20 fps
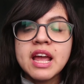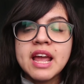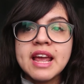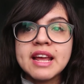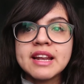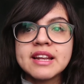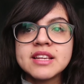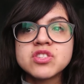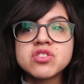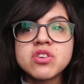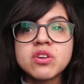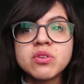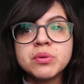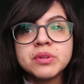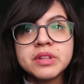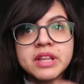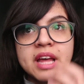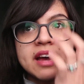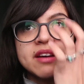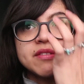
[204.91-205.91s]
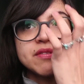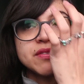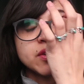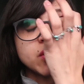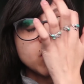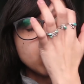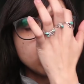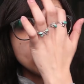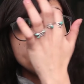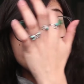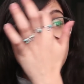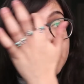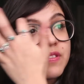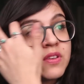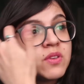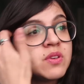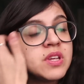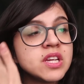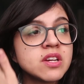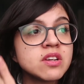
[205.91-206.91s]
and I struggled with that for quite a
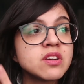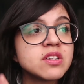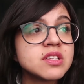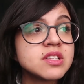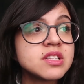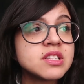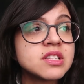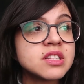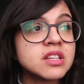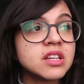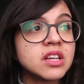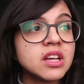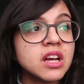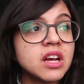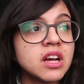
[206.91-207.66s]
few years.